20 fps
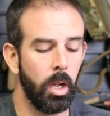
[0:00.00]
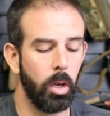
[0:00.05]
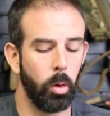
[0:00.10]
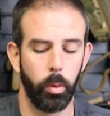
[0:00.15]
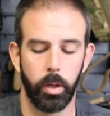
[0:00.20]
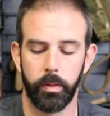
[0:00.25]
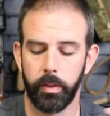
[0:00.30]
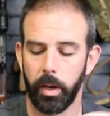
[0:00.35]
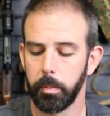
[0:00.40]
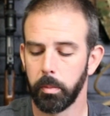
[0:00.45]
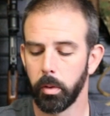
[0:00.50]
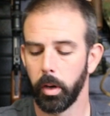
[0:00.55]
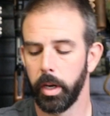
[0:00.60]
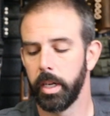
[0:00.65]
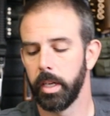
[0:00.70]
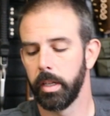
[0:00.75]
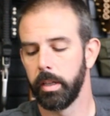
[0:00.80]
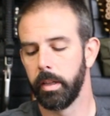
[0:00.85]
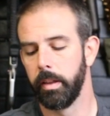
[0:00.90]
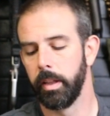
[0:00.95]
We've
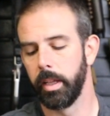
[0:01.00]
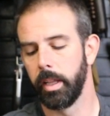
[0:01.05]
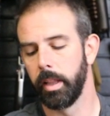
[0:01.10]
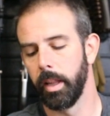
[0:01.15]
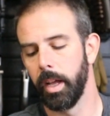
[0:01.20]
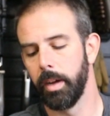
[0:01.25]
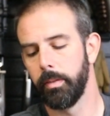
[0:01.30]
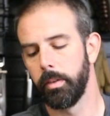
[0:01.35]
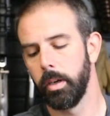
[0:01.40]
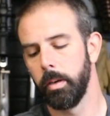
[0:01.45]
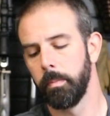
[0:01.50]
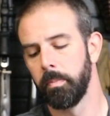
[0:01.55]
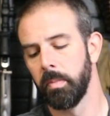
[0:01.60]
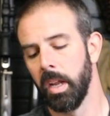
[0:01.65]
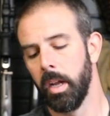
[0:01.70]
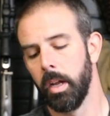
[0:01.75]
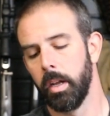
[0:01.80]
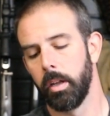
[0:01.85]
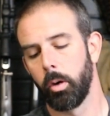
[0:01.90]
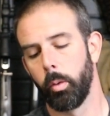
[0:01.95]
upgraded the lever,
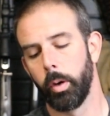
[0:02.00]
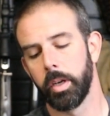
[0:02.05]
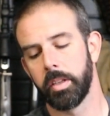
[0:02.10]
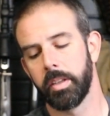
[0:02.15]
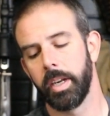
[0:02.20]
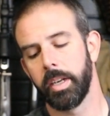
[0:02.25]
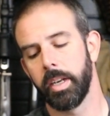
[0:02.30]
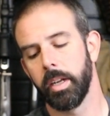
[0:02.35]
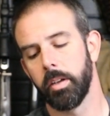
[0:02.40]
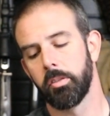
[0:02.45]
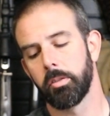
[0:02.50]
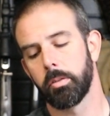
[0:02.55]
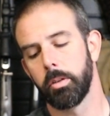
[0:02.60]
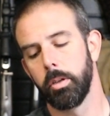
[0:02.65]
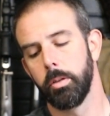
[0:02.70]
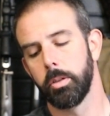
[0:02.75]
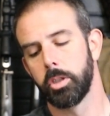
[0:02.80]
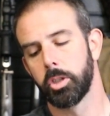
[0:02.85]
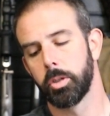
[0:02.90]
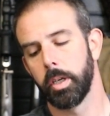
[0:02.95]
quick takedown
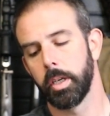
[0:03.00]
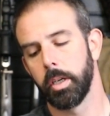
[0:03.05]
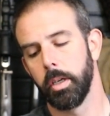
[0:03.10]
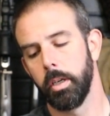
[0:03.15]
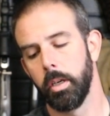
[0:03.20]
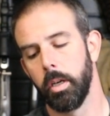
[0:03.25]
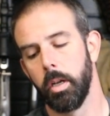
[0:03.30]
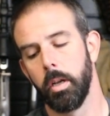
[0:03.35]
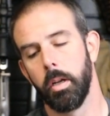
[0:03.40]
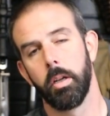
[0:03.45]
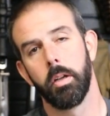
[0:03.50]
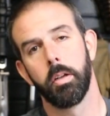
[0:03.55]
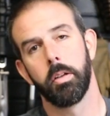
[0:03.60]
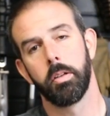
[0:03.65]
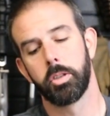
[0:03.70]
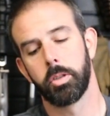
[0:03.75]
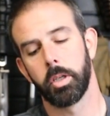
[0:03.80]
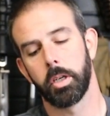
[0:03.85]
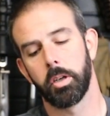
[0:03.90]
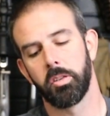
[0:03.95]
screw, trigger,
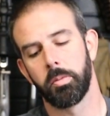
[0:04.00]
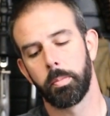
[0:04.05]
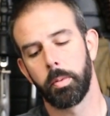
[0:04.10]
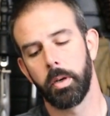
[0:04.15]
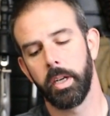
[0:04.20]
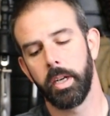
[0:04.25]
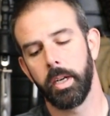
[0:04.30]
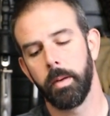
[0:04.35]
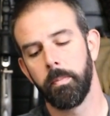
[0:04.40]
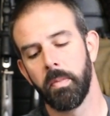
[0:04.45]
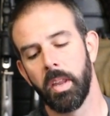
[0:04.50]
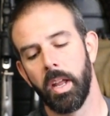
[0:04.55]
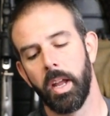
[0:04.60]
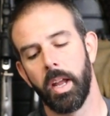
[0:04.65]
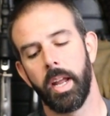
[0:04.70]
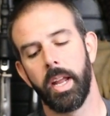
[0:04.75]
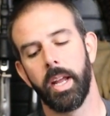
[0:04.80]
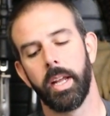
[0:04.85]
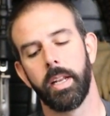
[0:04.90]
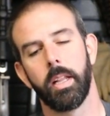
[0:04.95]
trigger spring,
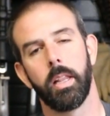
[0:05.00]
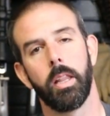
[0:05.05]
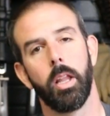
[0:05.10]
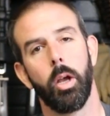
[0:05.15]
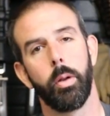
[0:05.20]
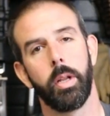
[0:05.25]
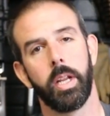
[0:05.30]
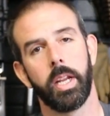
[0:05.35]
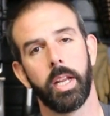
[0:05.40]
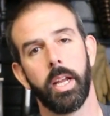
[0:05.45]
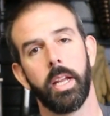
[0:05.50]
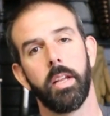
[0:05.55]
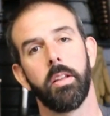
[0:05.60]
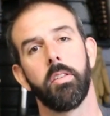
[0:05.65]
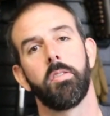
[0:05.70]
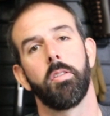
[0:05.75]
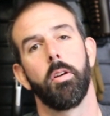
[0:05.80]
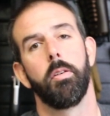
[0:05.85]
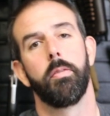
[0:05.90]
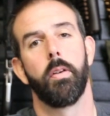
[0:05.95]
and loading gate
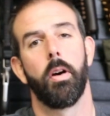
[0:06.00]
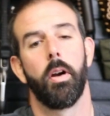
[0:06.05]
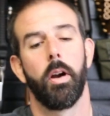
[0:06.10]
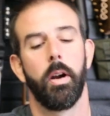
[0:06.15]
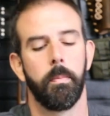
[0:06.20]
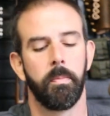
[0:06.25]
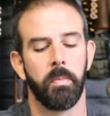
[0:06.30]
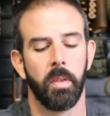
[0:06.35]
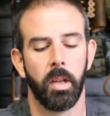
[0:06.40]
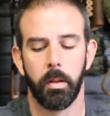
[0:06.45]
so far.